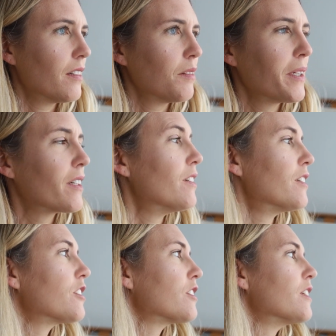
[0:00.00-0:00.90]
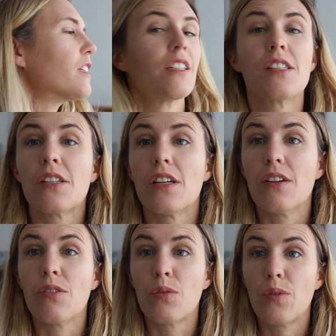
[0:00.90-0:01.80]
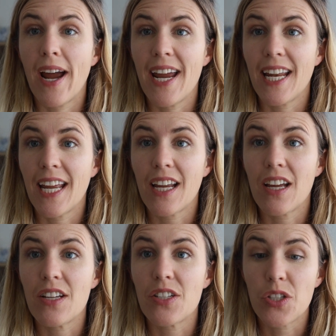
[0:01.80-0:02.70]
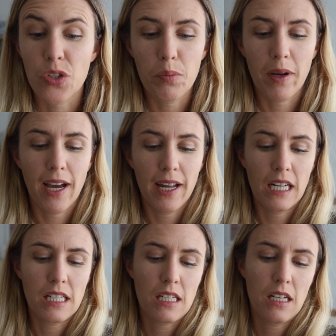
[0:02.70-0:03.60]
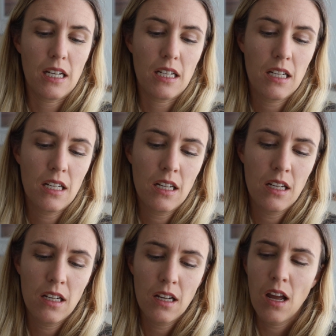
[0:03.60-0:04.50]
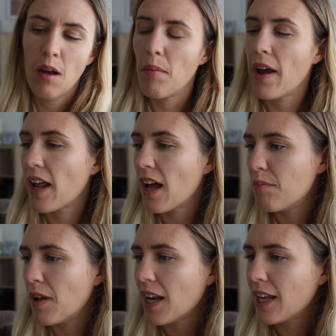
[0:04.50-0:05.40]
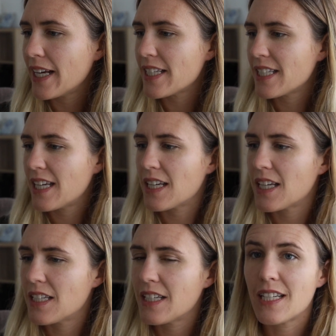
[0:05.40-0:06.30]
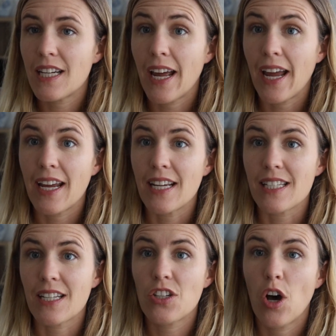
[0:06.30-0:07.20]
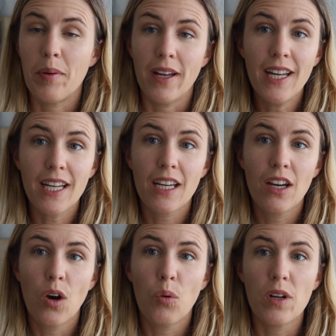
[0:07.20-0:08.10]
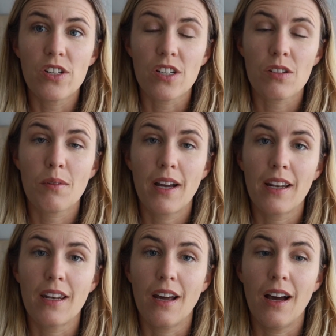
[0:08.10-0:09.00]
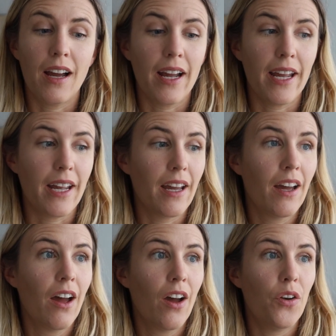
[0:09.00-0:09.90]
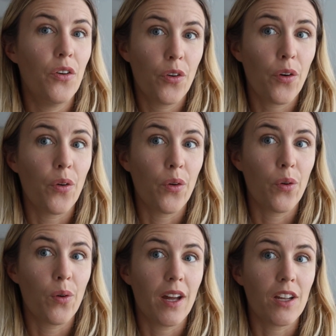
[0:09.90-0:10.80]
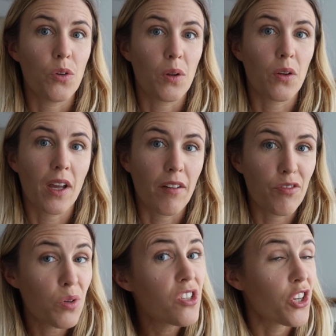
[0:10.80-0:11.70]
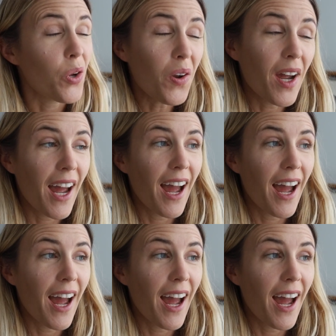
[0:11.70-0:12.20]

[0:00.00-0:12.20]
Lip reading: Oh my gosh, it is raining super hard outside. But let's get into today's topic, which is one I know you were looking forward to,